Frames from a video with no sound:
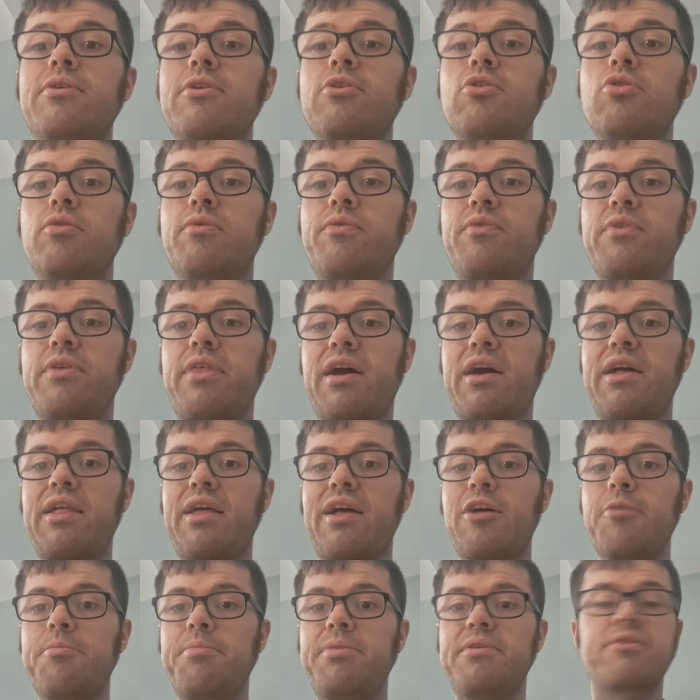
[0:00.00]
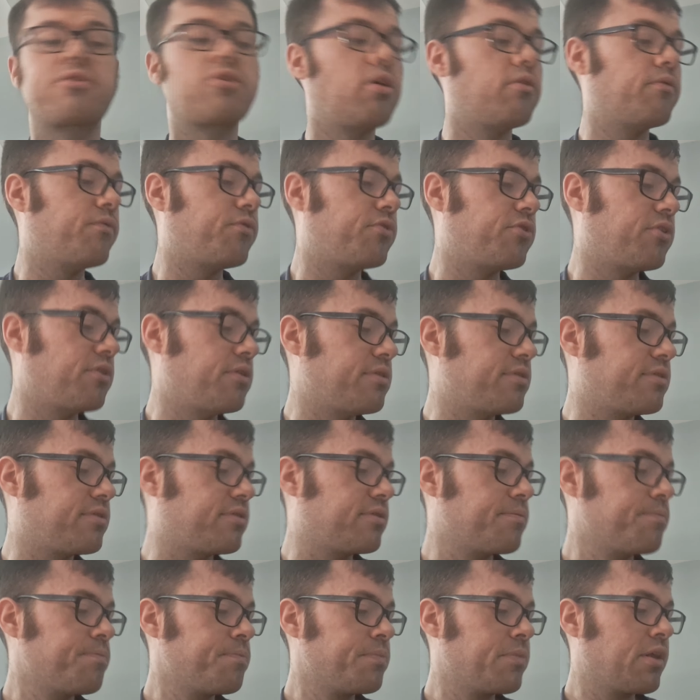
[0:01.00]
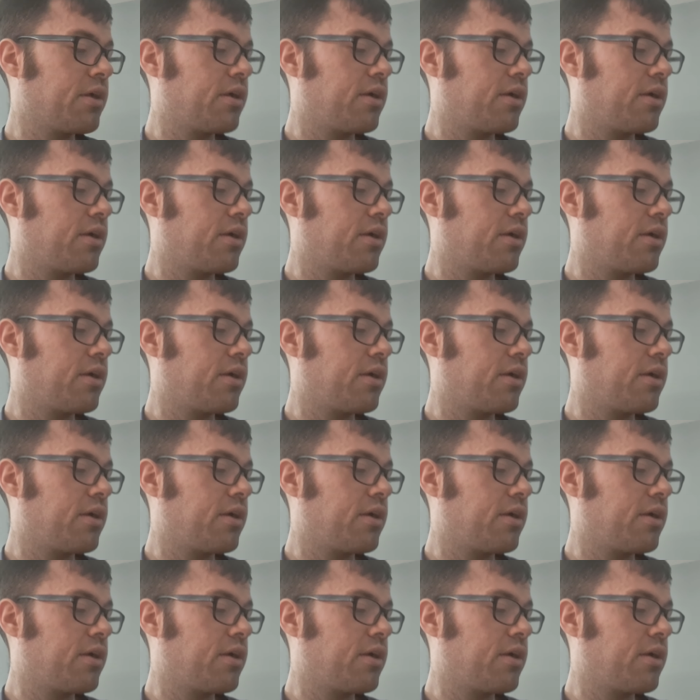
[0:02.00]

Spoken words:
Hopefully that'll help his confidence.